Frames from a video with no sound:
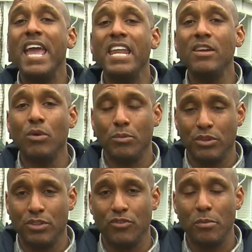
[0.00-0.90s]
Anyone
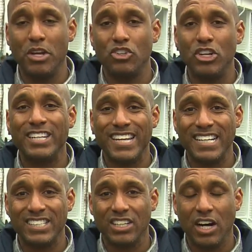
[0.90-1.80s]
with information is
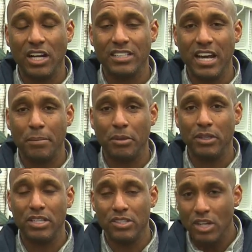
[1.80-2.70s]
asked to contact
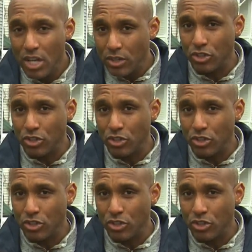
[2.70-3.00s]
police.